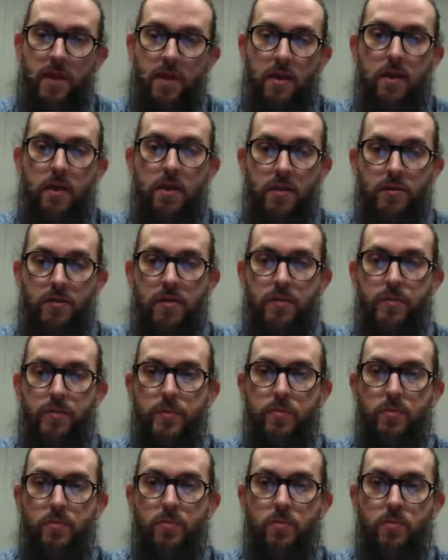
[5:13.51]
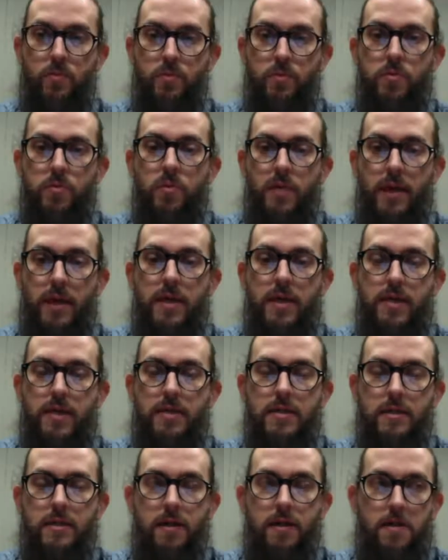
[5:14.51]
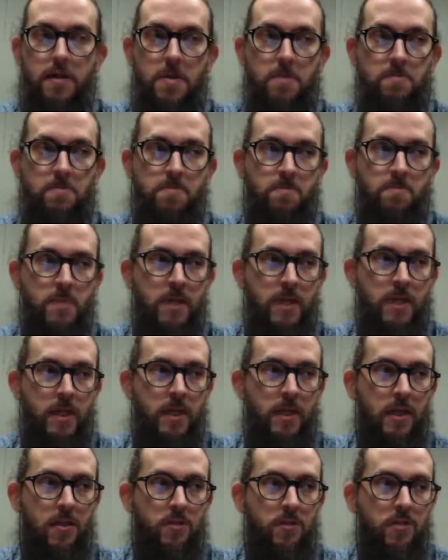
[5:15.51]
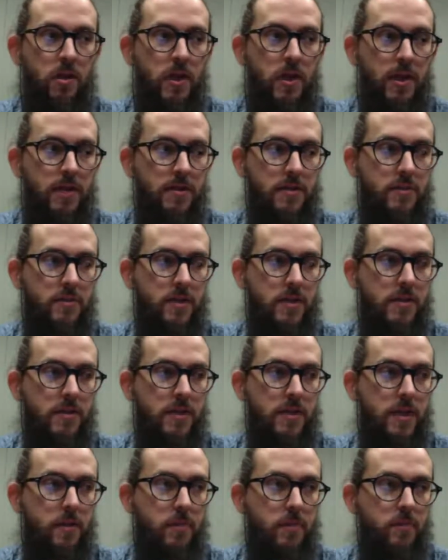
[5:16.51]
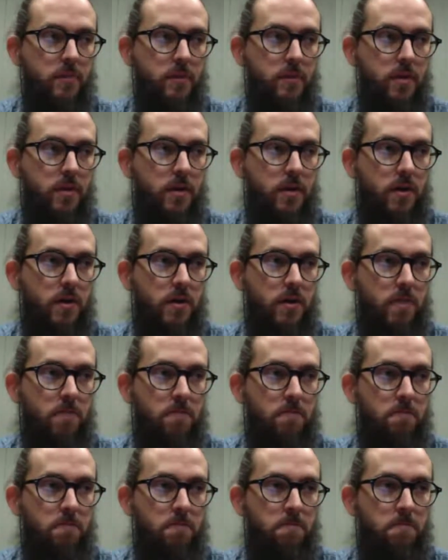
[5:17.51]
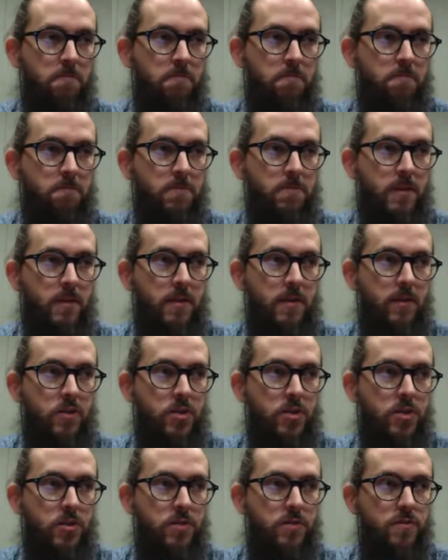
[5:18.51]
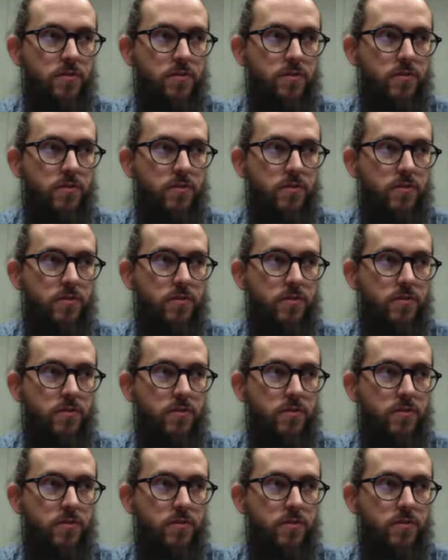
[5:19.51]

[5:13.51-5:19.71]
And I think people like it. The latest mixtape that we just